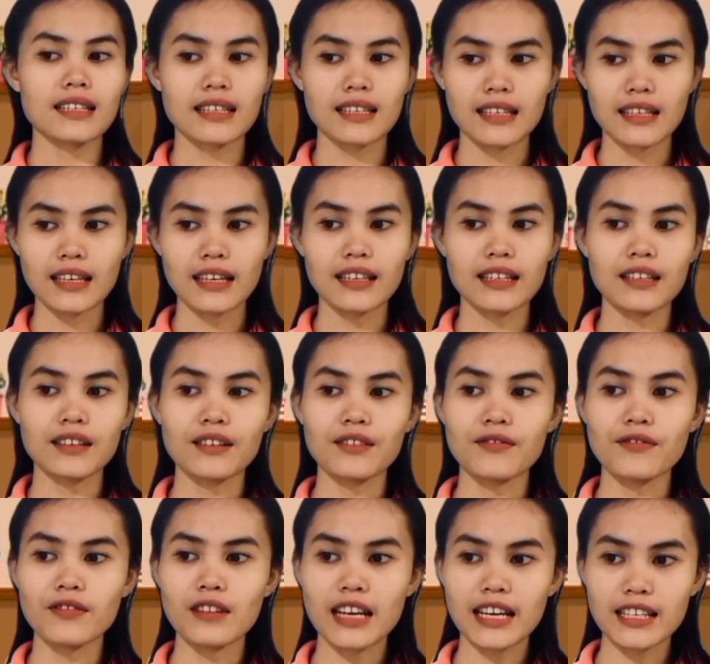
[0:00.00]
Can a
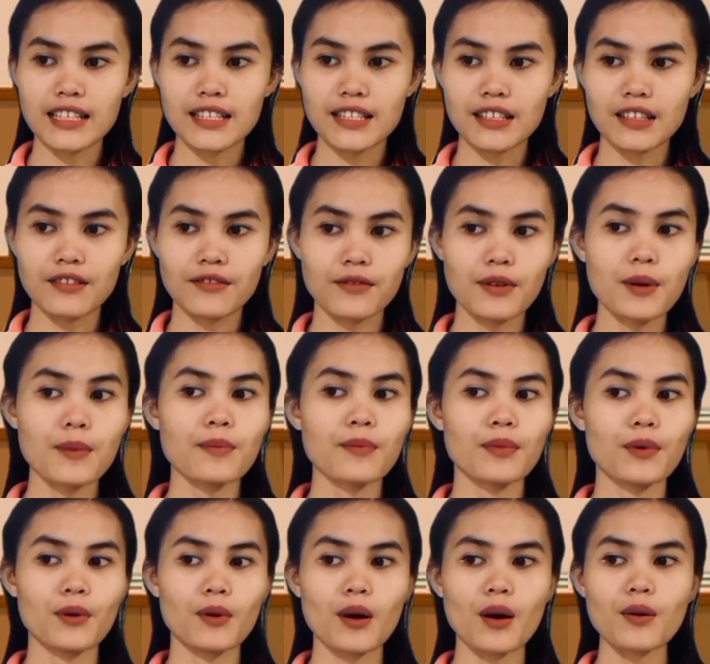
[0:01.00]
reflexive
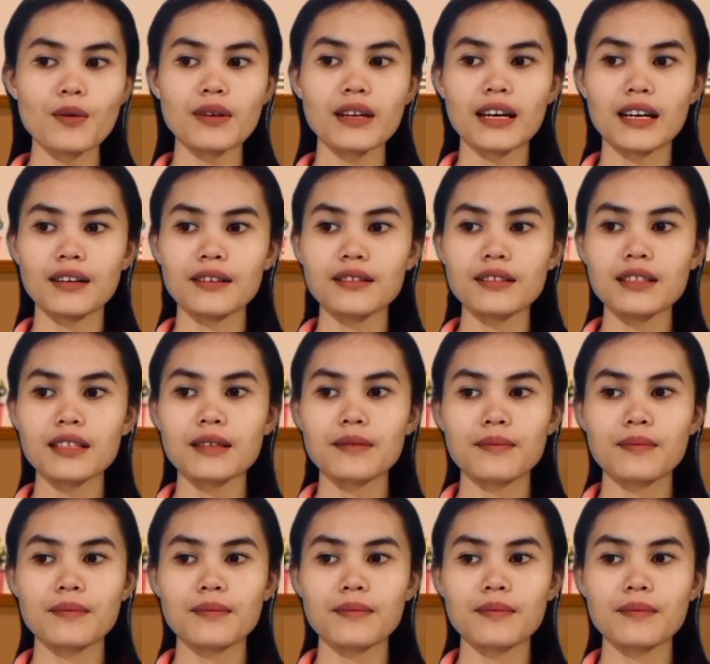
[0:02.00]
pronoun